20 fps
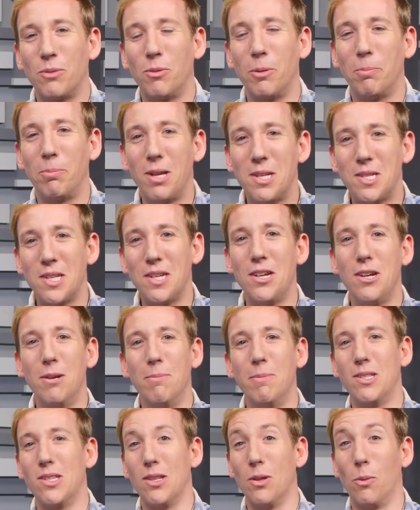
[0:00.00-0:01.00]
are replacing
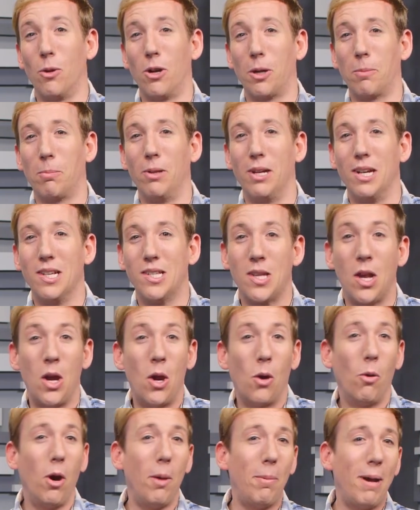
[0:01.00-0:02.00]
humans in the workplace.
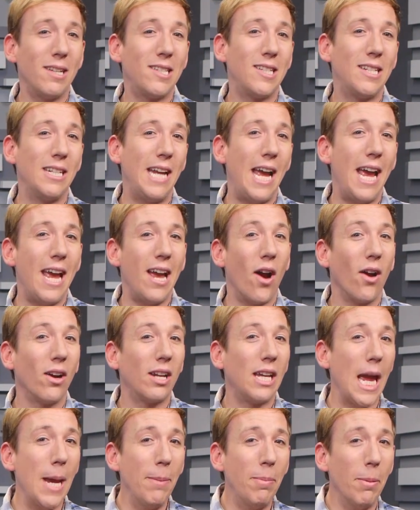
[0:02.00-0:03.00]
Robots today are
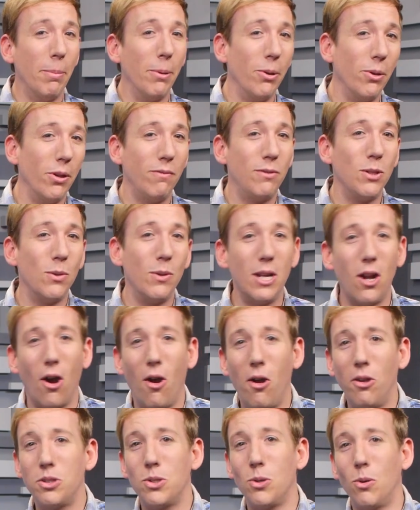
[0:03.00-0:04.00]
capable of doing
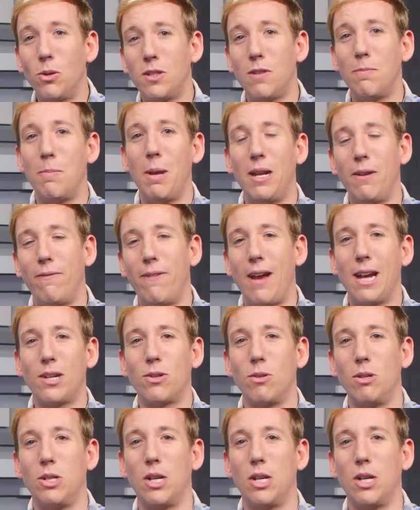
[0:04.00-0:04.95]
all sorts of manufacturing